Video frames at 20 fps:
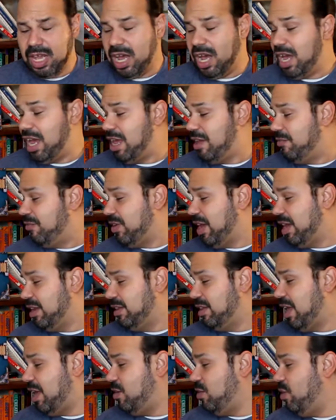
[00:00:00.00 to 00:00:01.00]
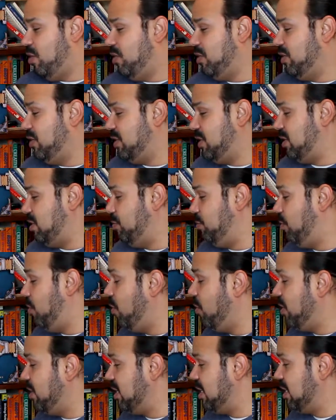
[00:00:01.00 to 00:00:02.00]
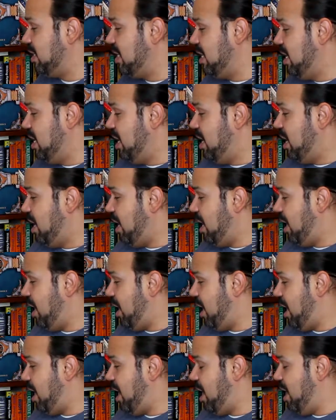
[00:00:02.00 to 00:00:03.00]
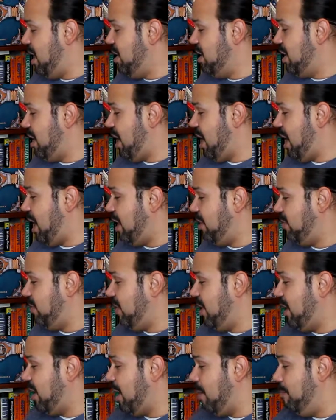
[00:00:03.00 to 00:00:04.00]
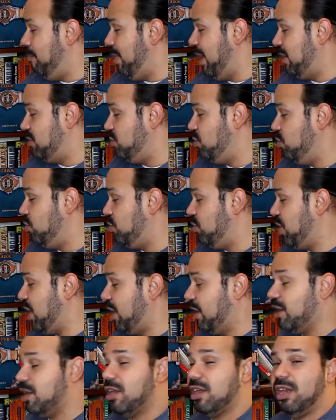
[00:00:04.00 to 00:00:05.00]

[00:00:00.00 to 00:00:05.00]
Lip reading: I find that all this is important, and I think it makes you think.